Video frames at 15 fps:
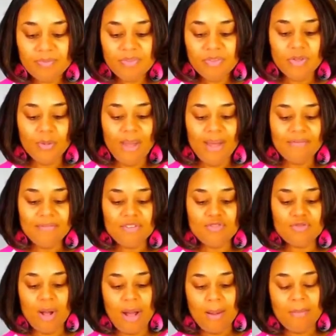You'll have to
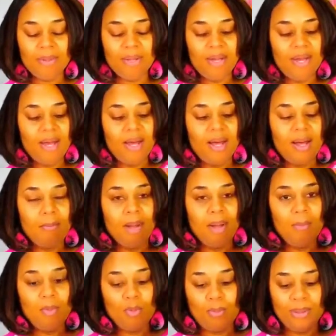drop a
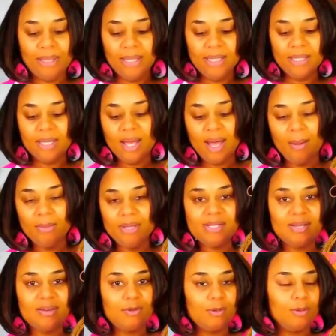bumblebee in the comments
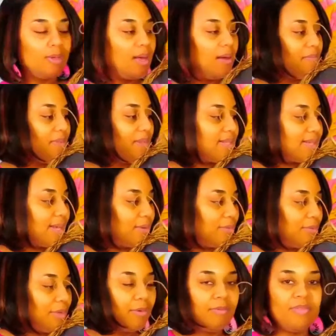if you love this. I don't
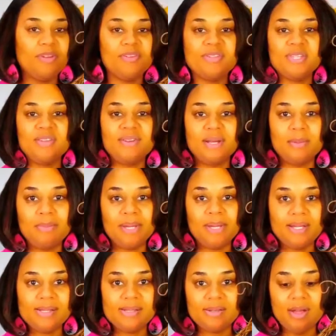know if there's even a
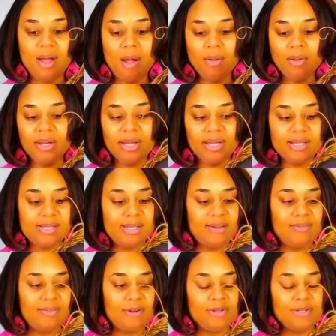bee, so y'all look and see
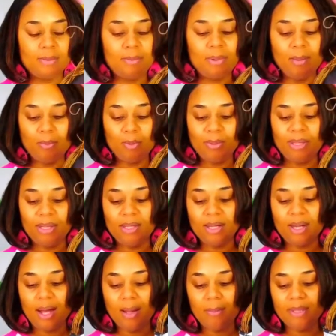if there's a bumblebee in the
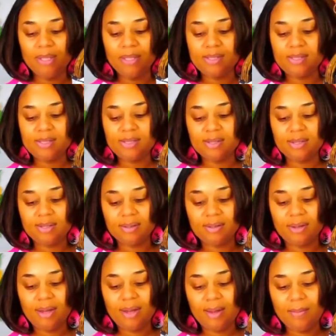comments.
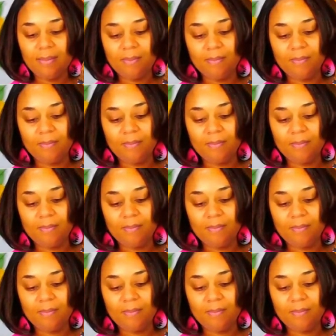Okay.